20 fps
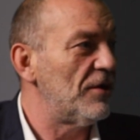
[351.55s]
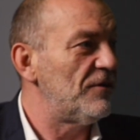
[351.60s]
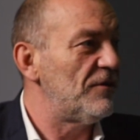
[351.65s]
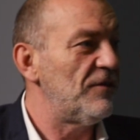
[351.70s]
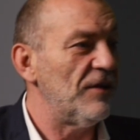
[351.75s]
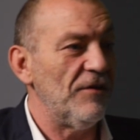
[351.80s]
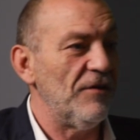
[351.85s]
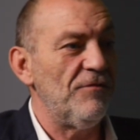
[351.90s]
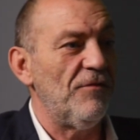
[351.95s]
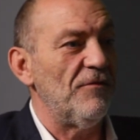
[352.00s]

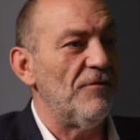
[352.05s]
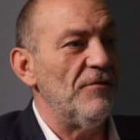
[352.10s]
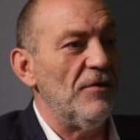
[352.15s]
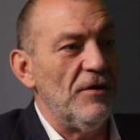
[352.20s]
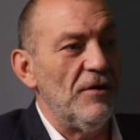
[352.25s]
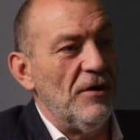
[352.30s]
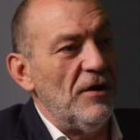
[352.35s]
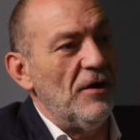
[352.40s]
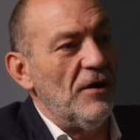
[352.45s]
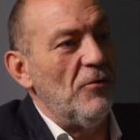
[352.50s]
say
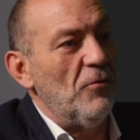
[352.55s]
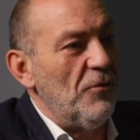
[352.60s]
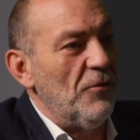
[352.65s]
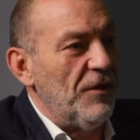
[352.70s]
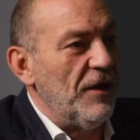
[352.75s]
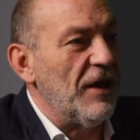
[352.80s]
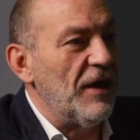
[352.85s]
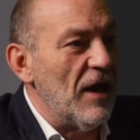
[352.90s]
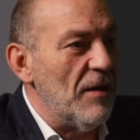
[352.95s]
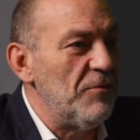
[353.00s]

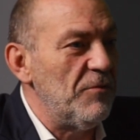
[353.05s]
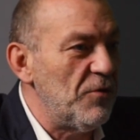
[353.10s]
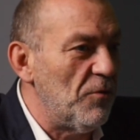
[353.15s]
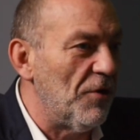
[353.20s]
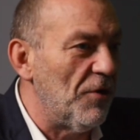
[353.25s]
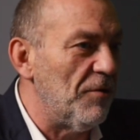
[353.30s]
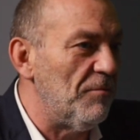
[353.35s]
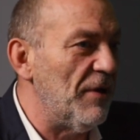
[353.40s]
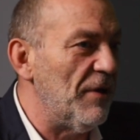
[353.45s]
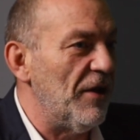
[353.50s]
the games you
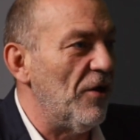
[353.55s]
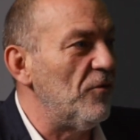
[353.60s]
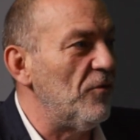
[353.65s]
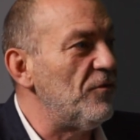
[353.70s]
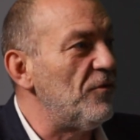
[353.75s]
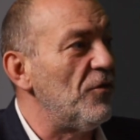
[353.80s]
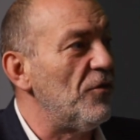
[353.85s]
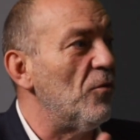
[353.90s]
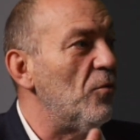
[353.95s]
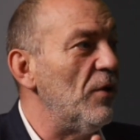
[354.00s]
want to bet on for the